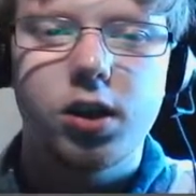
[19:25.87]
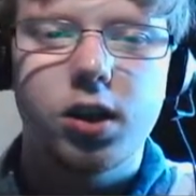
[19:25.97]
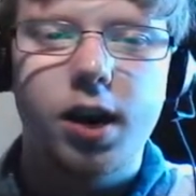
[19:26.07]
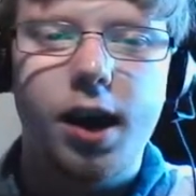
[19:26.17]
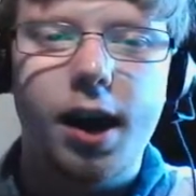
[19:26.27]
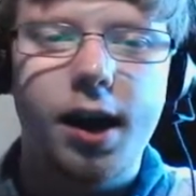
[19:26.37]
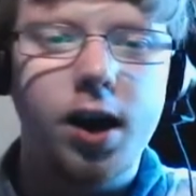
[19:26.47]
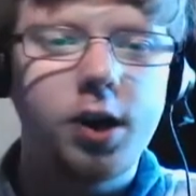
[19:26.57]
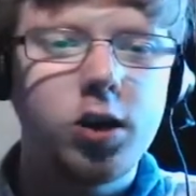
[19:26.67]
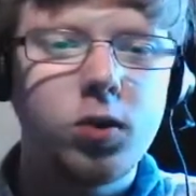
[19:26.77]
And I
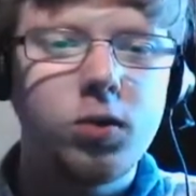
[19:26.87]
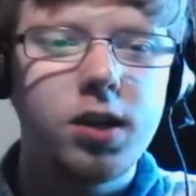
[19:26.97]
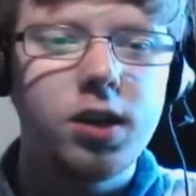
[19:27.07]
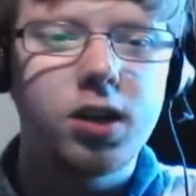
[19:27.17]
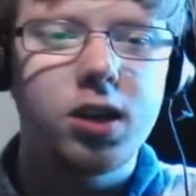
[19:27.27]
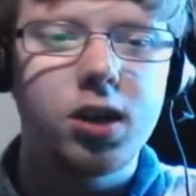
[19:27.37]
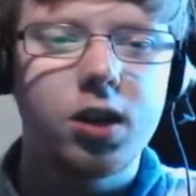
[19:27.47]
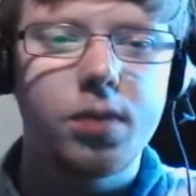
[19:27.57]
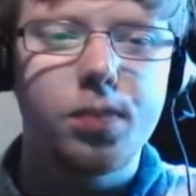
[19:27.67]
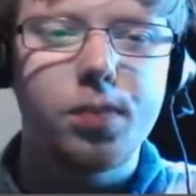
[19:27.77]
do need to
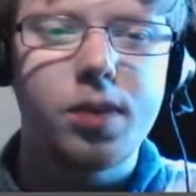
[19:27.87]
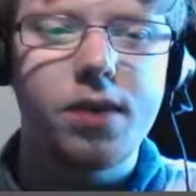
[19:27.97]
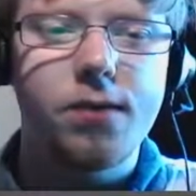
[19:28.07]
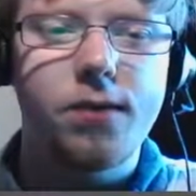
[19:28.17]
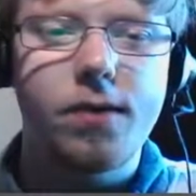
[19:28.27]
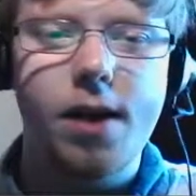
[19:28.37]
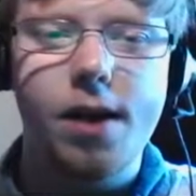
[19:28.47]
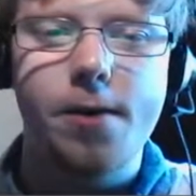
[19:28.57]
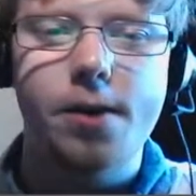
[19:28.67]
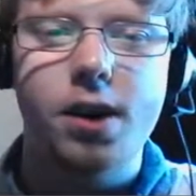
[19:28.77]
be
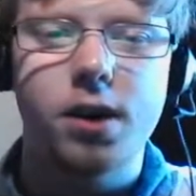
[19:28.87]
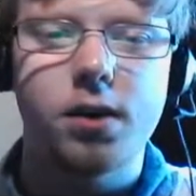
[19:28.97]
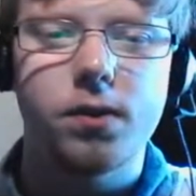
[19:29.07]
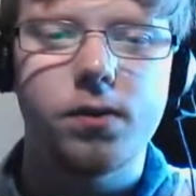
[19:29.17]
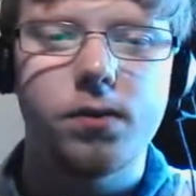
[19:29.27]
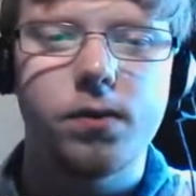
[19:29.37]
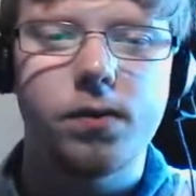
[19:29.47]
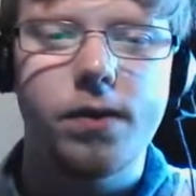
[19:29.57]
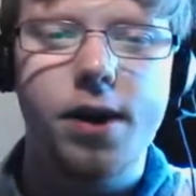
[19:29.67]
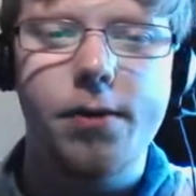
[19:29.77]
very,
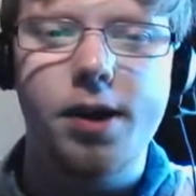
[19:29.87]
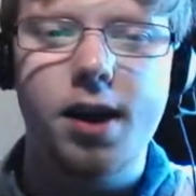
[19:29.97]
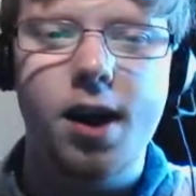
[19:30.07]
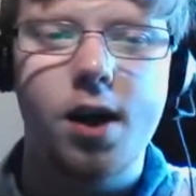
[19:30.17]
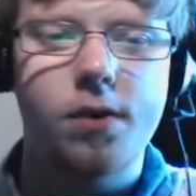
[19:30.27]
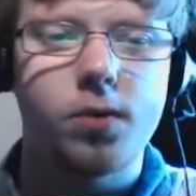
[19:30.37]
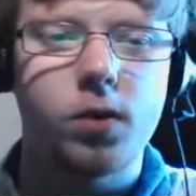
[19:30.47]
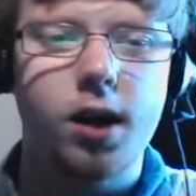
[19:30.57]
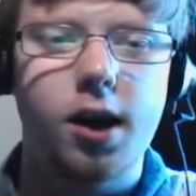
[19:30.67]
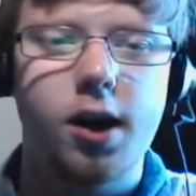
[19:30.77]
very careful
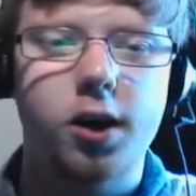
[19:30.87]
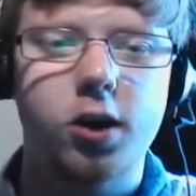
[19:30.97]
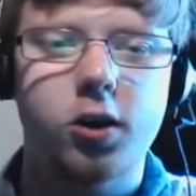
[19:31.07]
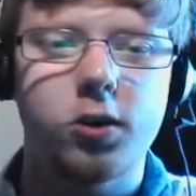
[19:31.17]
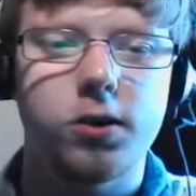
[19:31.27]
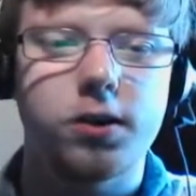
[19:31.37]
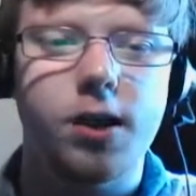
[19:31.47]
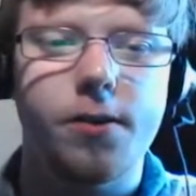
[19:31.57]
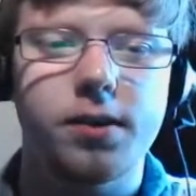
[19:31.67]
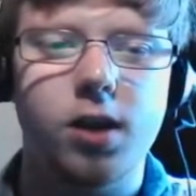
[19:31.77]
here, because there
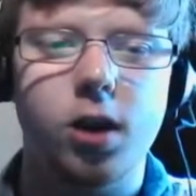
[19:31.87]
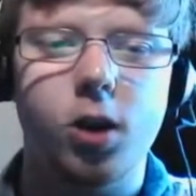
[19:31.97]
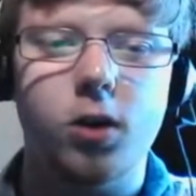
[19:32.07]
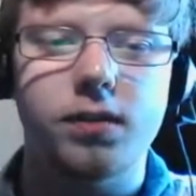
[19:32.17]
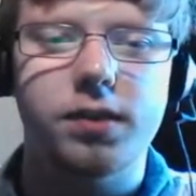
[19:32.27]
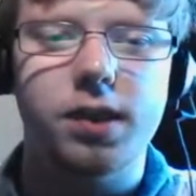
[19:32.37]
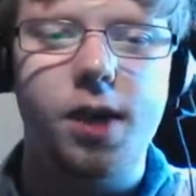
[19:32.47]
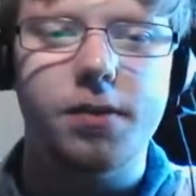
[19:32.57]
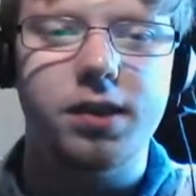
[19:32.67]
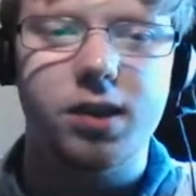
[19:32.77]
is a lot of
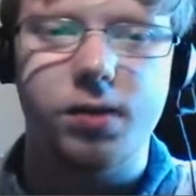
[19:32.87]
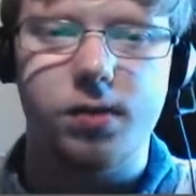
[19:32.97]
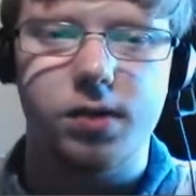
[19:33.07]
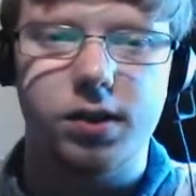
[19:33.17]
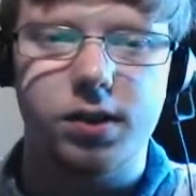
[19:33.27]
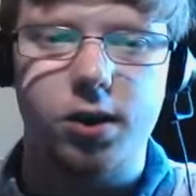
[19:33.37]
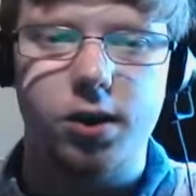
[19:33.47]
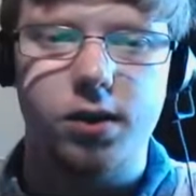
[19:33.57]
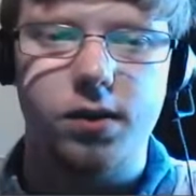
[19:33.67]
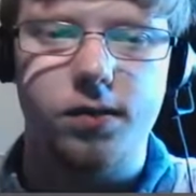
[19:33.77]
scary stuff on this side
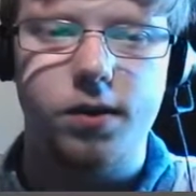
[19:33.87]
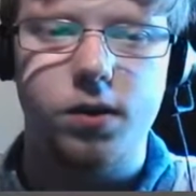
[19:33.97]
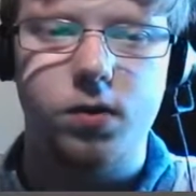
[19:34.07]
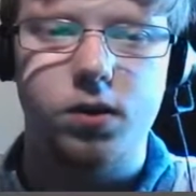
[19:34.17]
of the field.